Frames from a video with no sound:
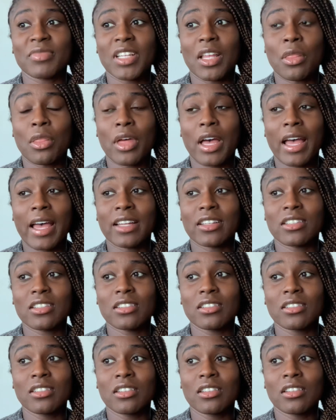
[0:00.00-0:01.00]
that
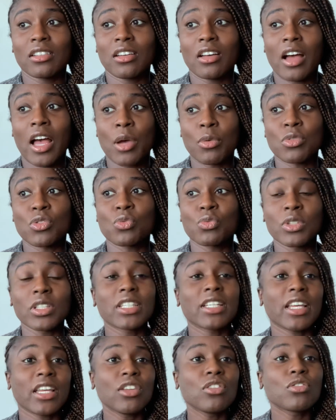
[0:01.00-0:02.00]
I was really
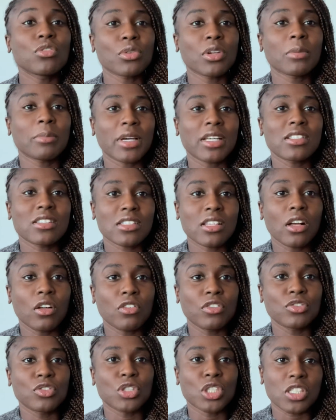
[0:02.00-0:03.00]
hindering
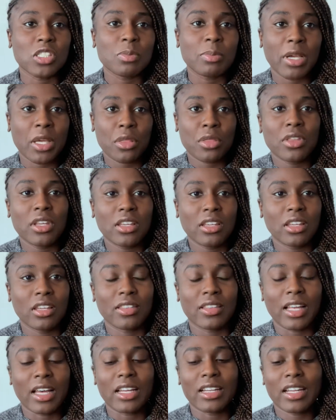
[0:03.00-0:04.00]
myself just by thinking that.